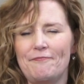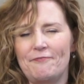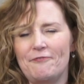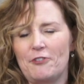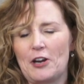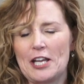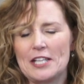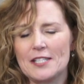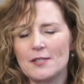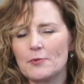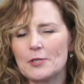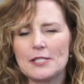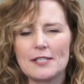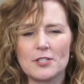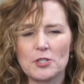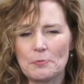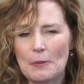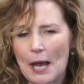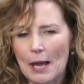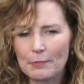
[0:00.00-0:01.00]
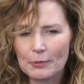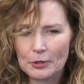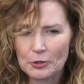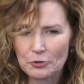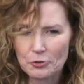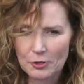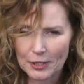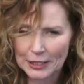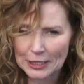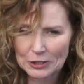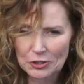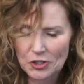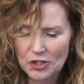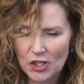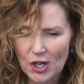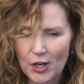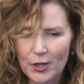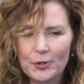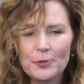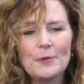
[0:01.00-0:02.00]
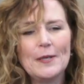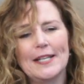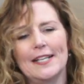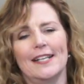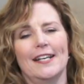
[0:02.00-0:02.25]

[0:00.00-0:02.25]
Friends was such a popular trending show.